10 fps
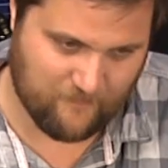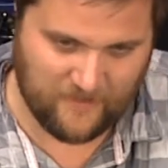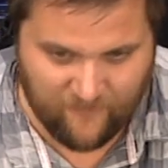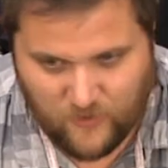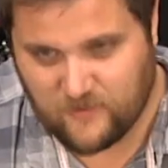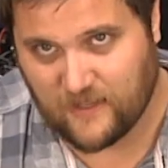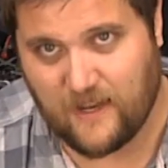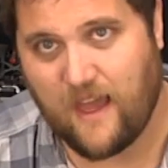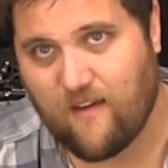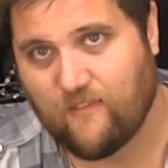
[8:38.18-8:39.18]
If you
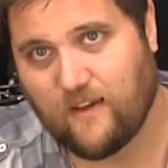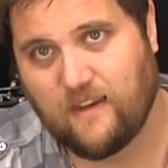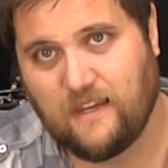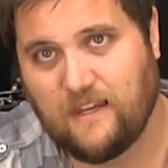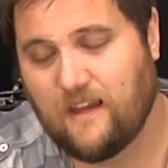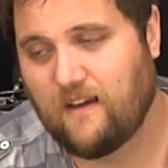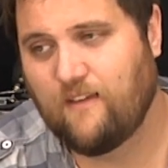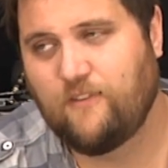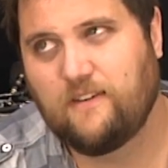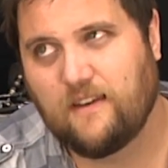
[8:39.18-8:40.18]
didn't have a
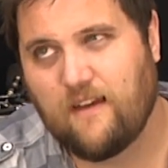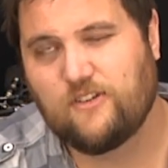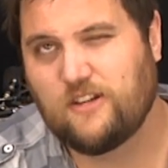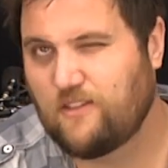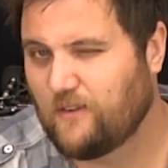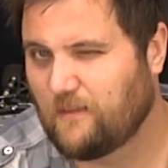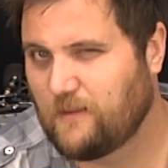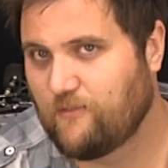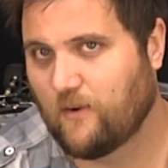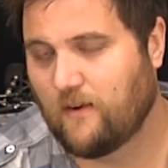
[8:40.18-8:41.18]
G3
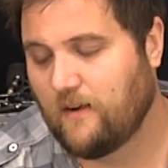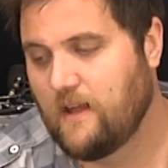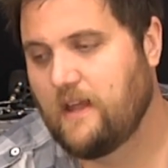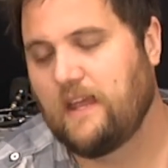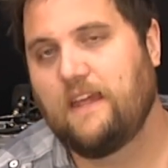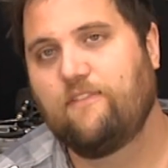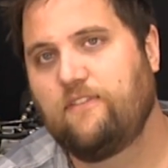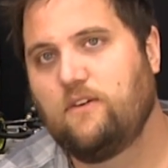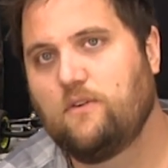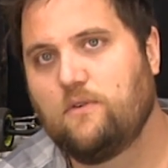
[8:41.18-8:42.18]
MT4, if
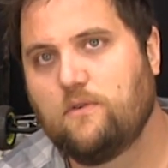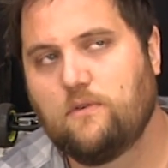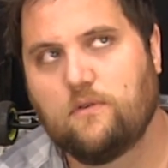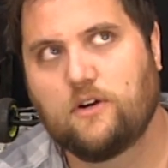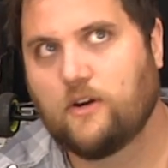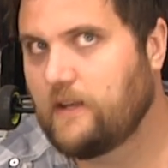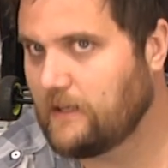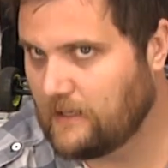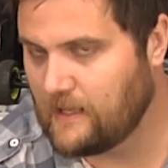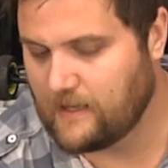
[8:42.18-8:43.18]
you
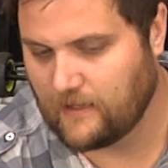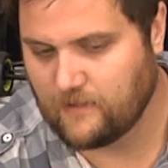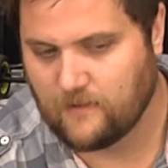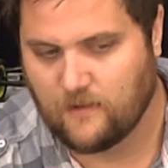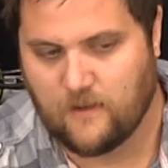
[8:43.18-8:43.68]
couldn't get it,